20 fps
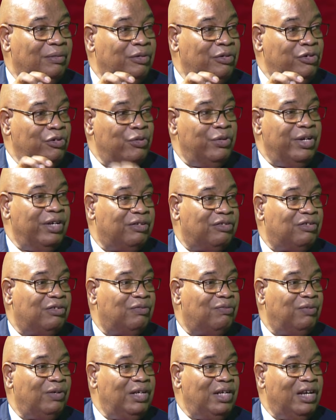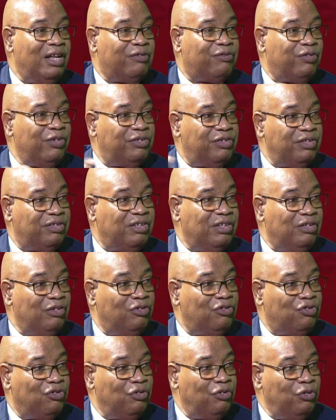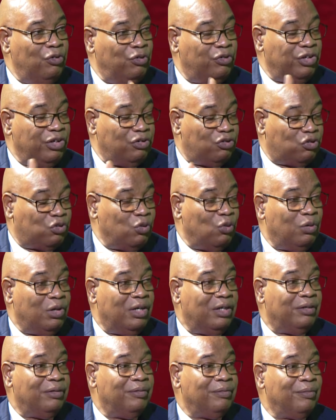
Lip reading: units for electricity using solar.